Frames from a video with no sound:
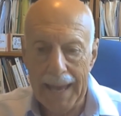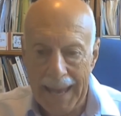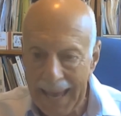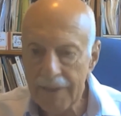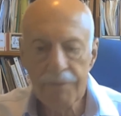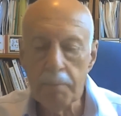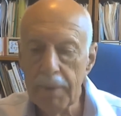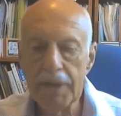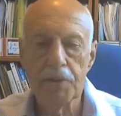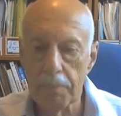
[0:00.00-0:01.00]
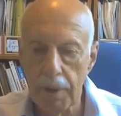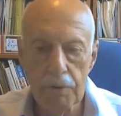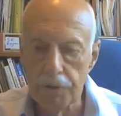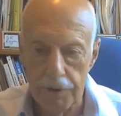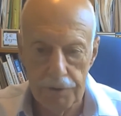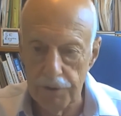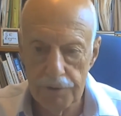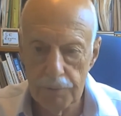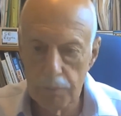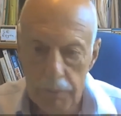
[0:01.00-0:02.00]
having better
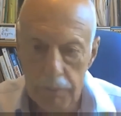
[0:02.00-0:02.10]
processes won't